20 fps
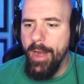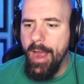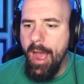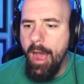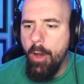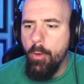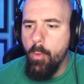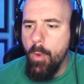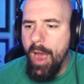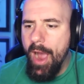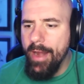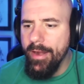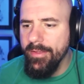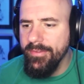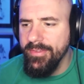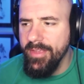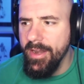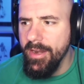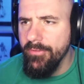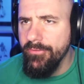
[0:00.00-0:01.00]
How wide
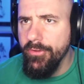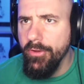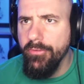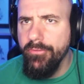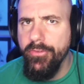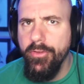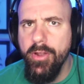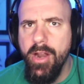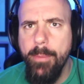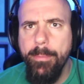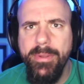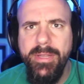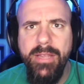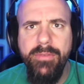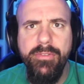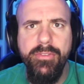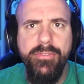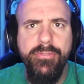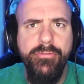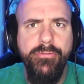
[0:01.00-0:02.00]
is the NFL field? I
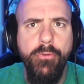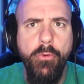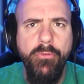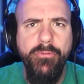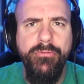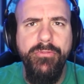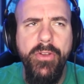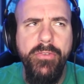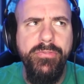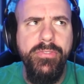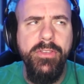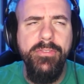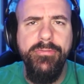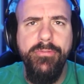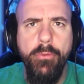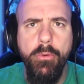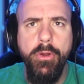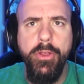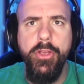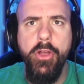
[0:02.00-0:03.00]
believe is
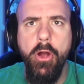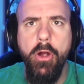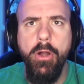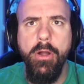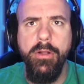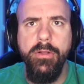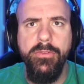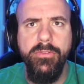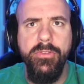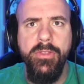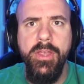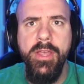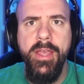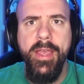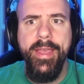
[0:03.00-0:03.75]
54 yards